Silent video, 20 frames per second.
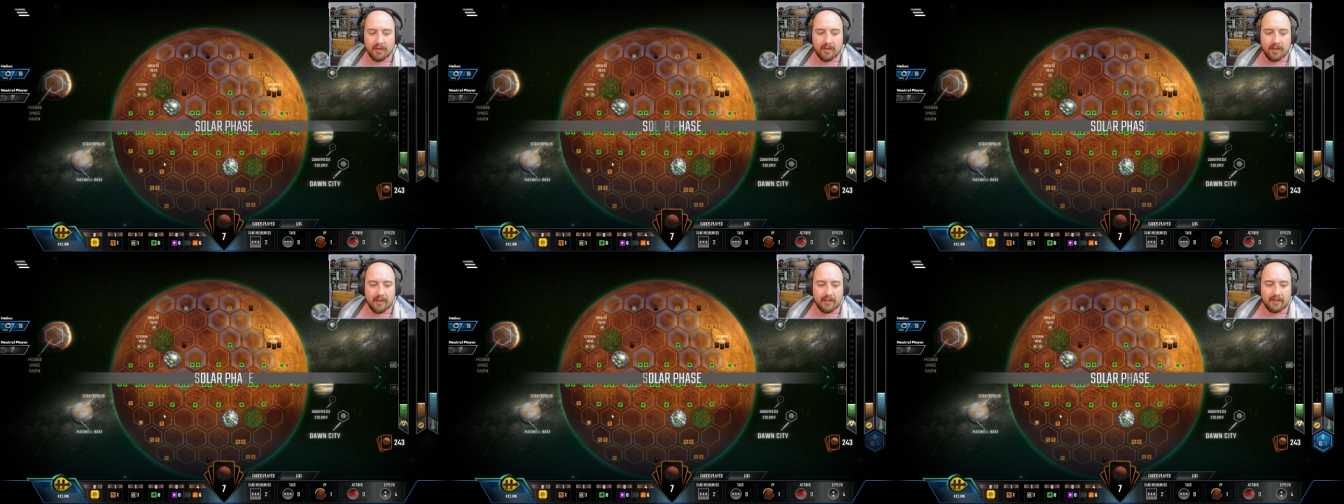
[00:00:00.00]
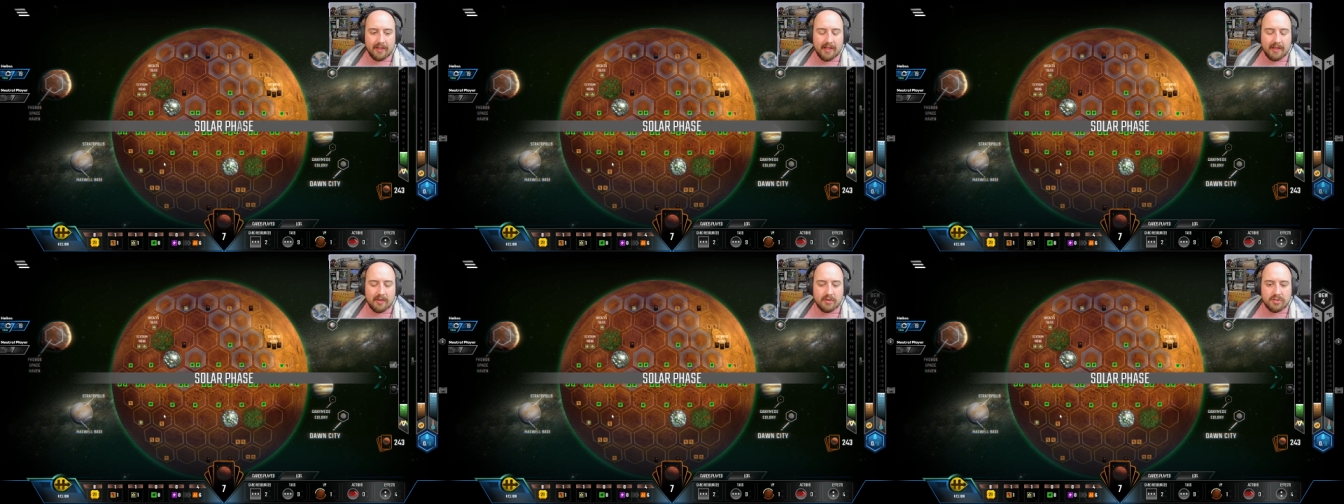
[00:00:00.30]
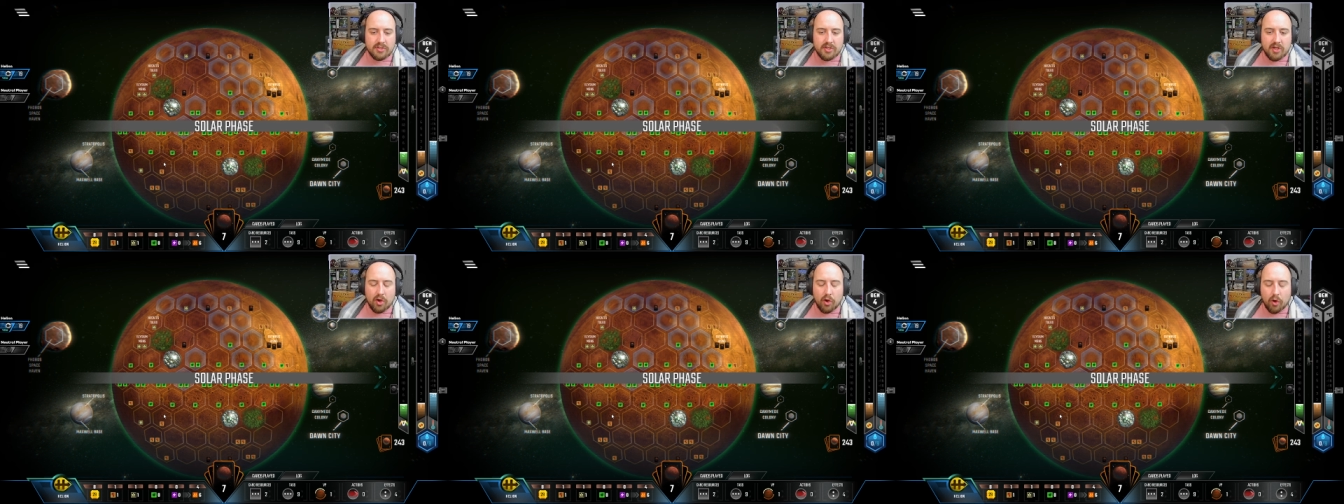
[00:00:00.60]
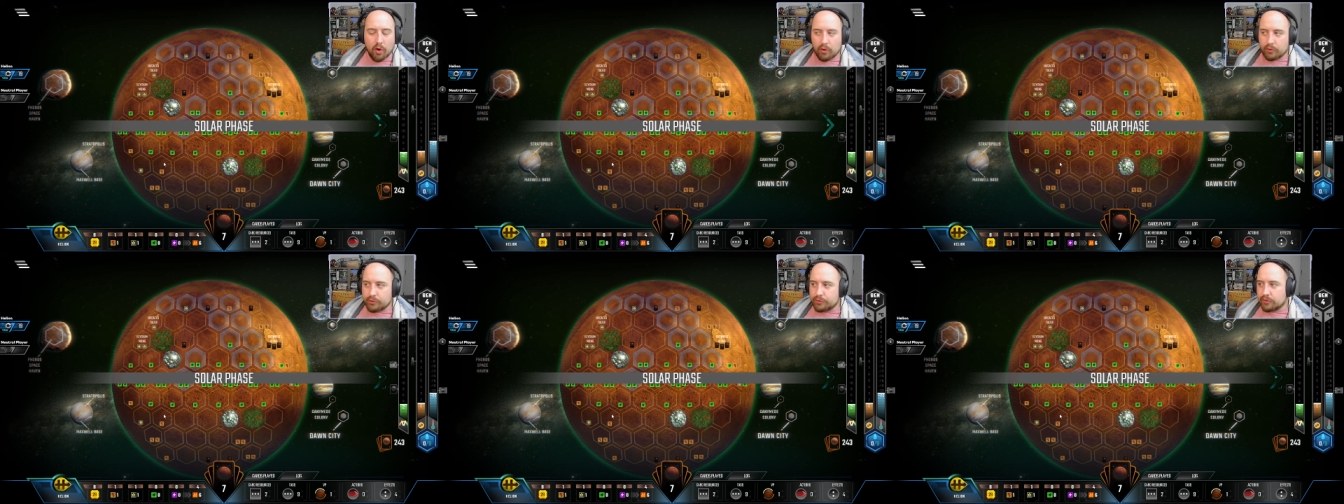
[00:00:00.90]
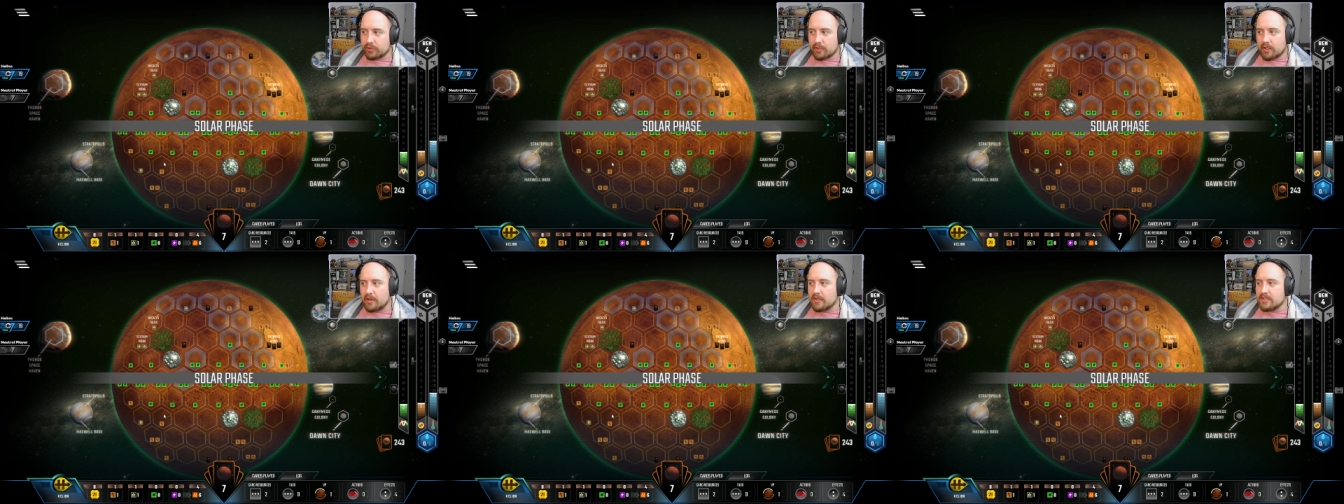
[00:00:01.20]
allows all your
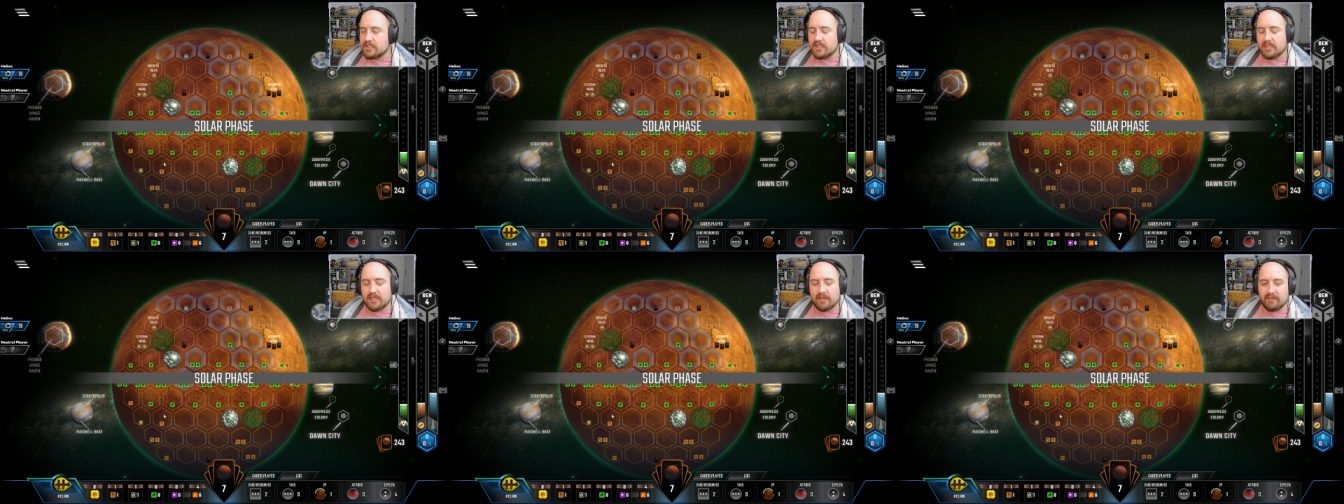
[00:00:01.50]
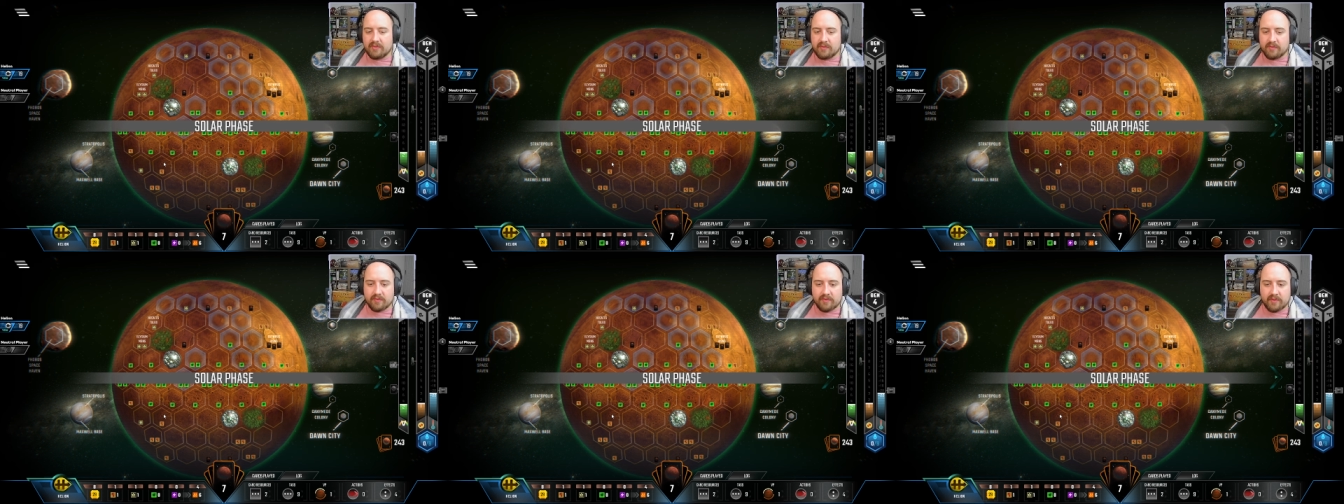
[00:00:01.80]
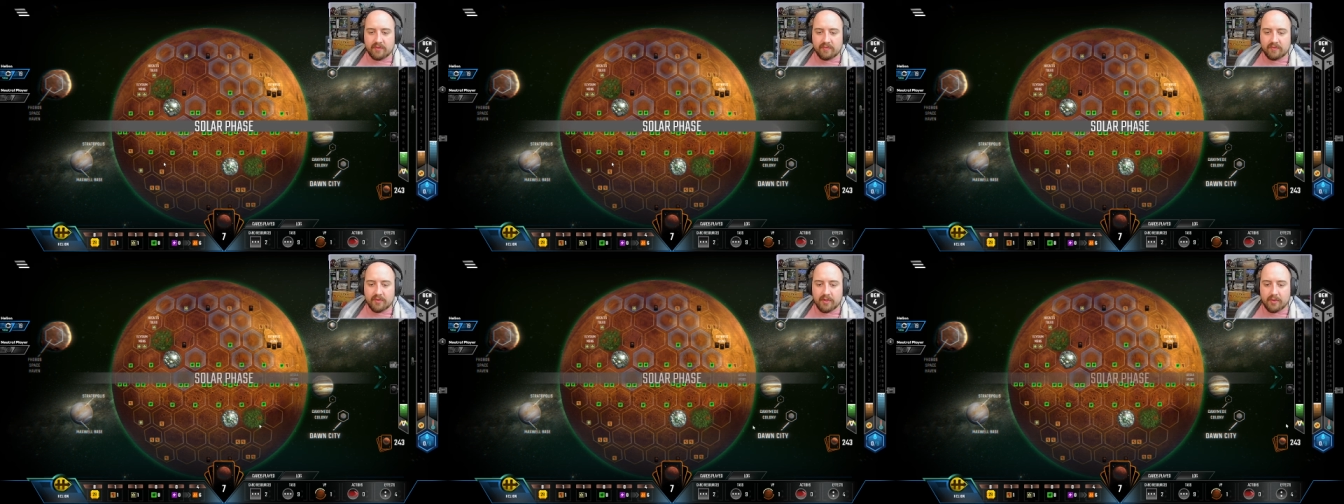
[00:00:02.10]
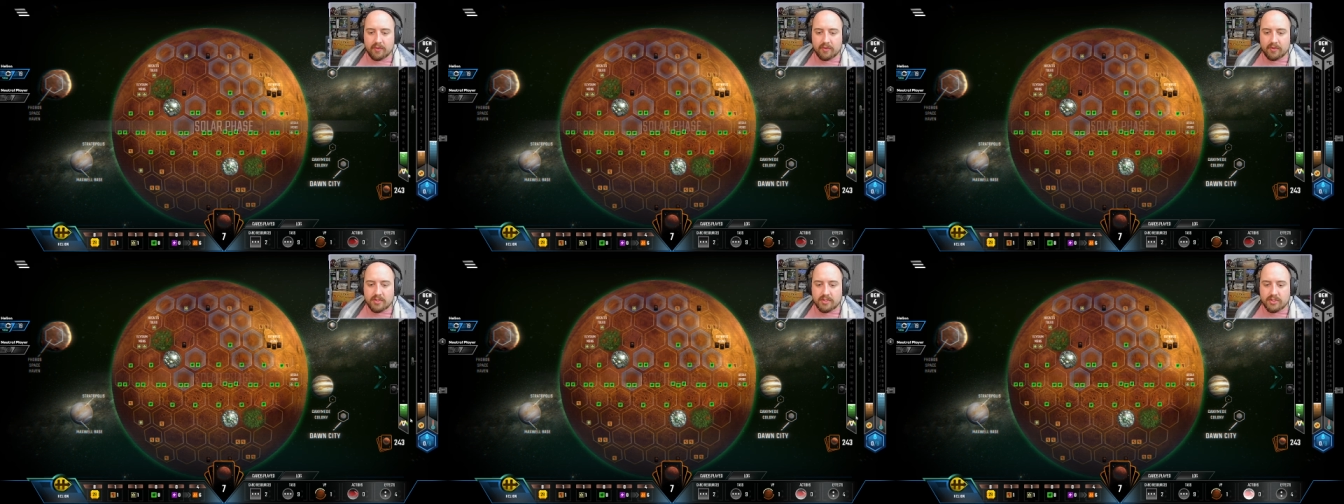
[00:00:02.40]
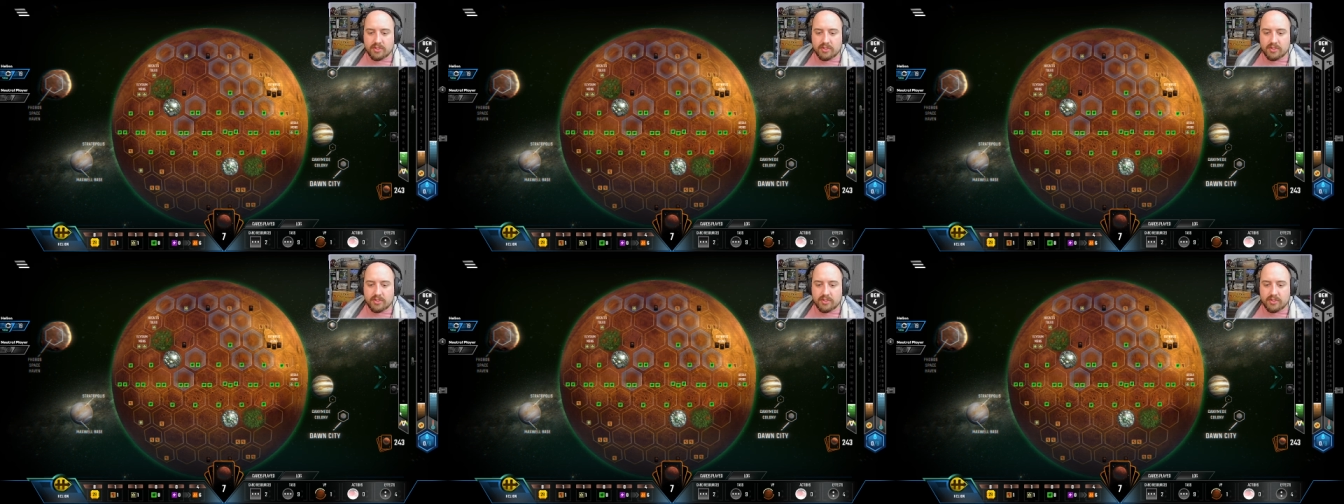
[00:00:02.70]
cards that give you free floaters